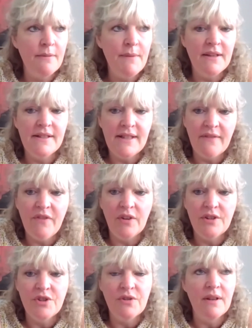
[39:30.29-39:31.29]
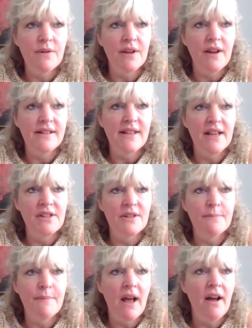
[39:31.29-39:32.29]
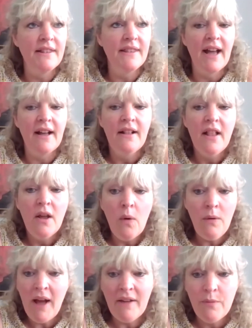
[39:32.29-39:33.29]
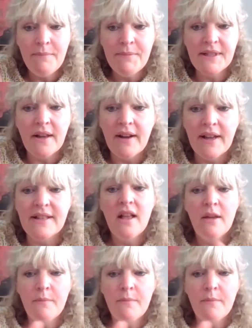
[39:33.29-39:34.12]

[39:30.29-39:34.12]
community voluntary organisations behind that all have websites.